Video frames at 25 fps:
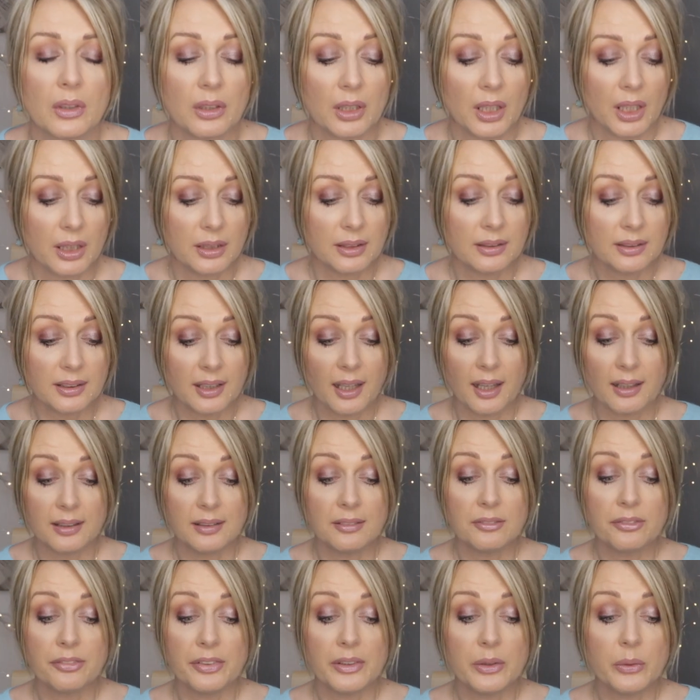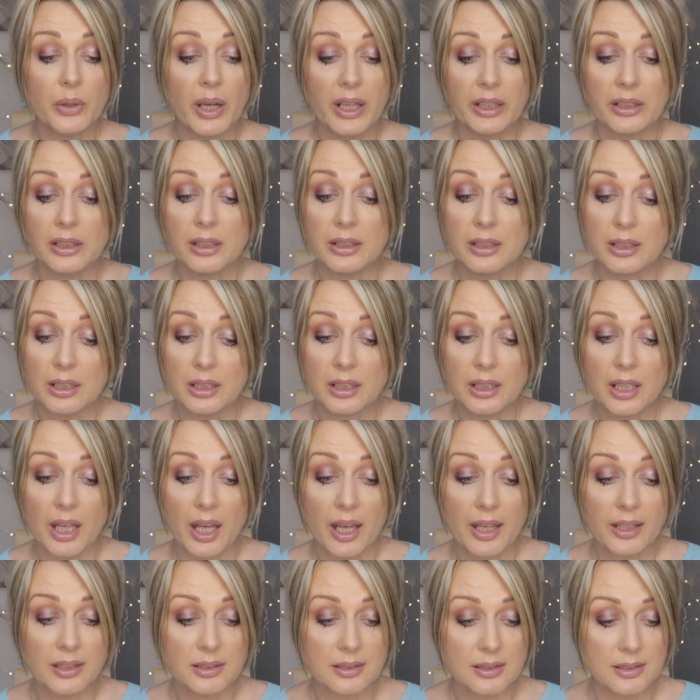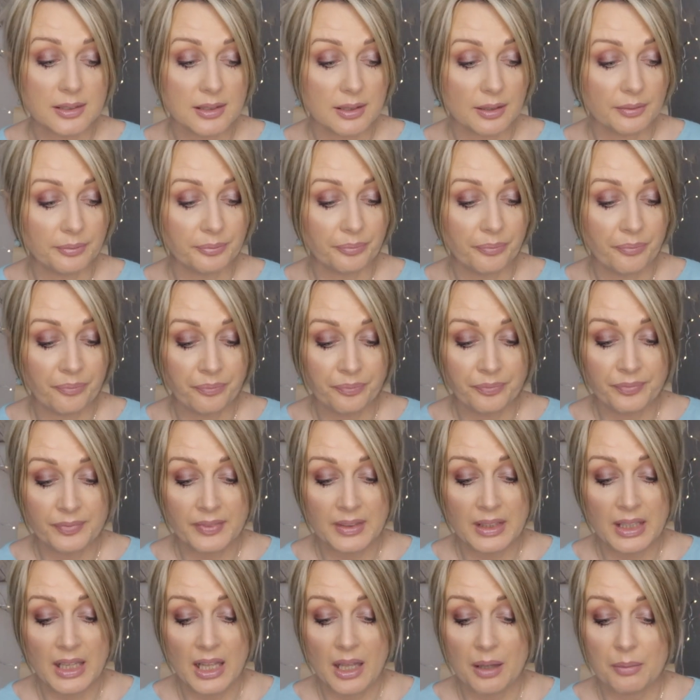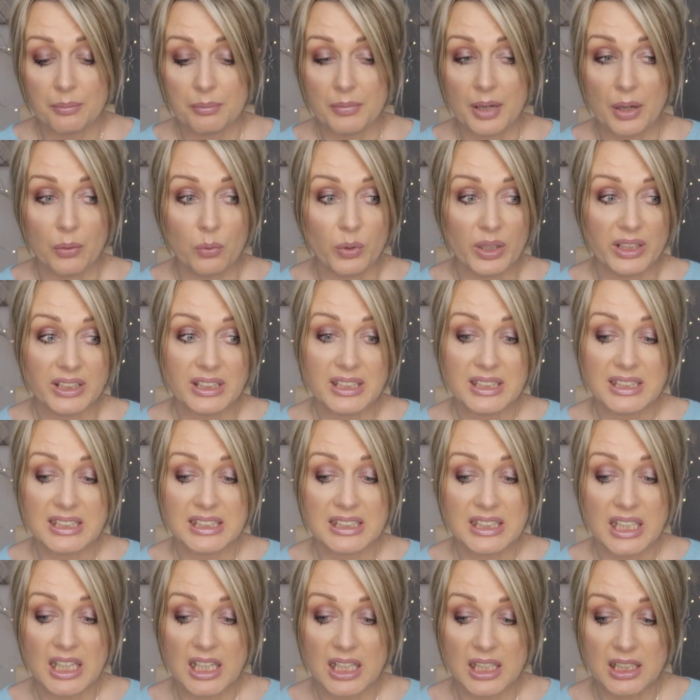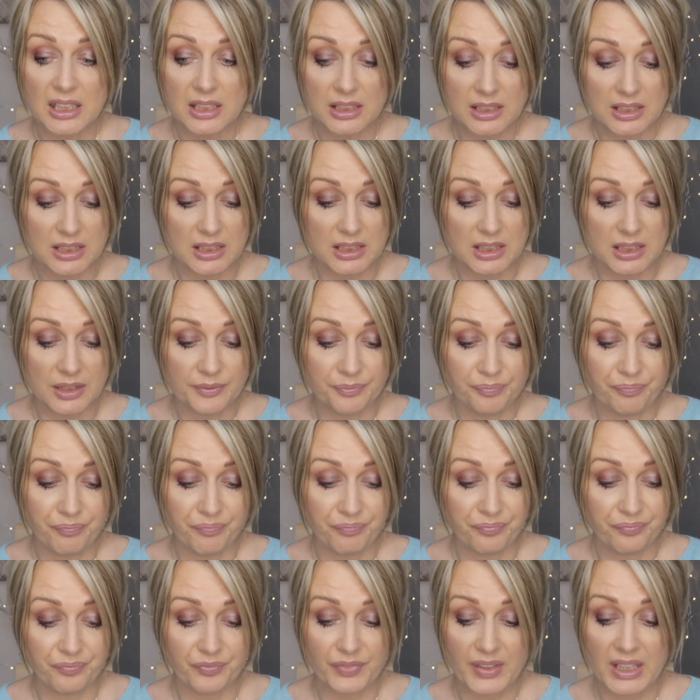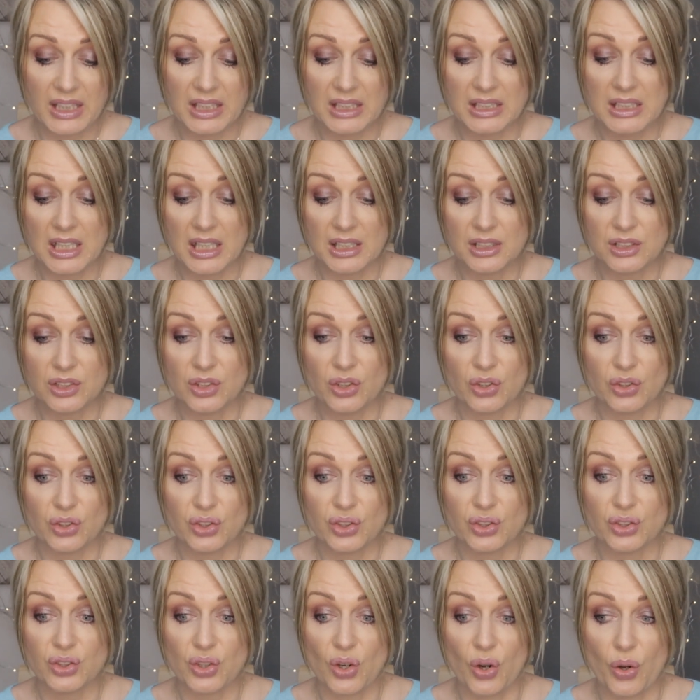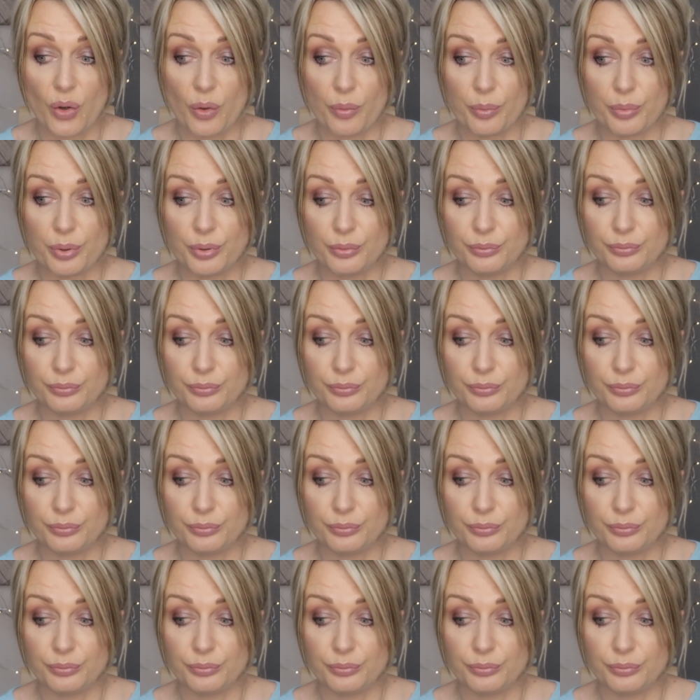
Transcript: Can't feel anything yet, but when it starts, it does not stop.